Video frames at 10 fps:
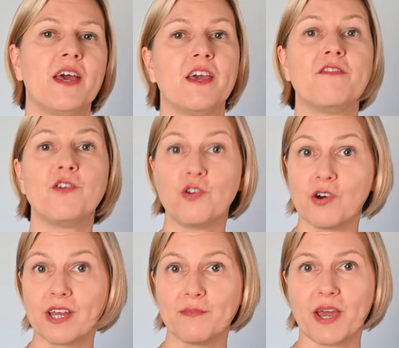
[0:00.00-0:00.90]
If you
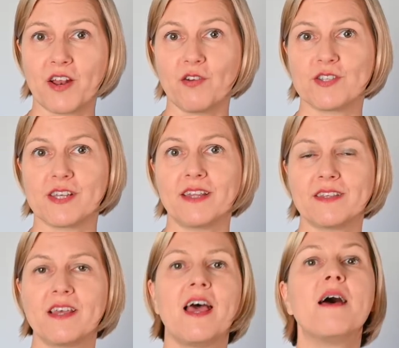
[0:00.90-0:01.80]
look in my closet,
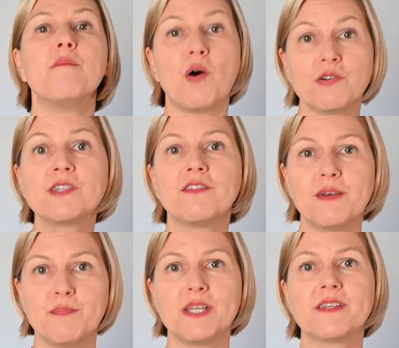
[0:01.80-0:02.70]
most of the
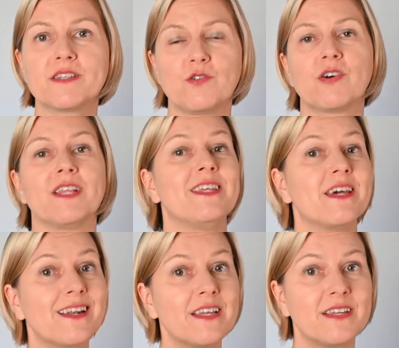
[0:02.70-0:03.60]
pieces look
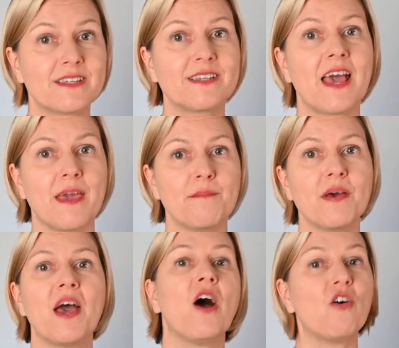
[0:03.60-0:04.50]
nearly the
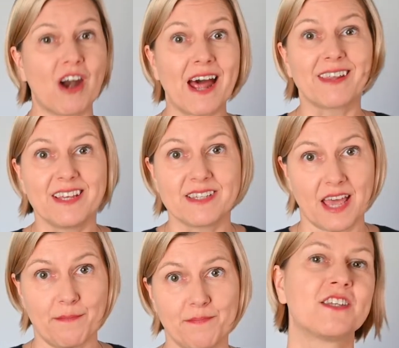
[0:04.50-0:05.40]
same or are the
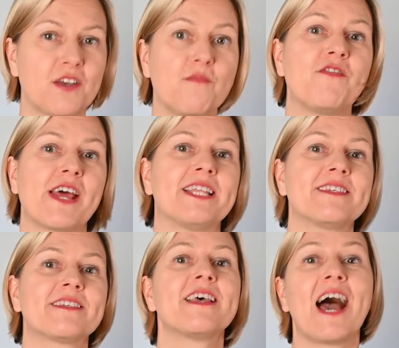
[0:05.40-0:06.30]
same. Some
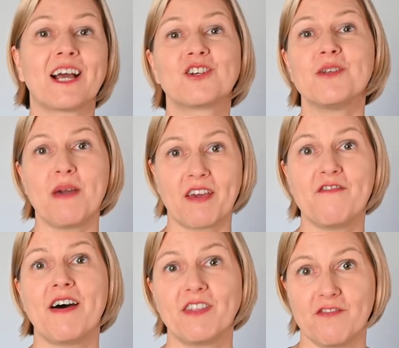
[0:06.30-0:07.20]
friends actually make
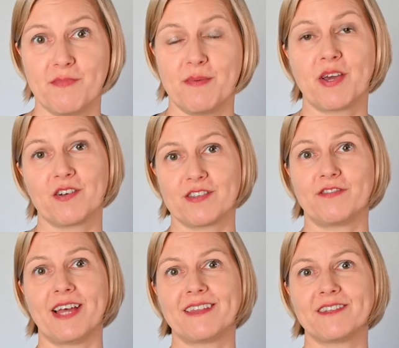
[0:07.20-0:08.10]
fun of me because of
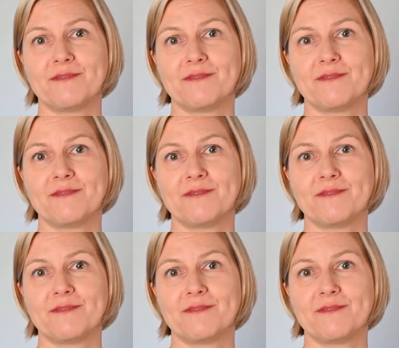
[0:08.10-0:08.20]
that.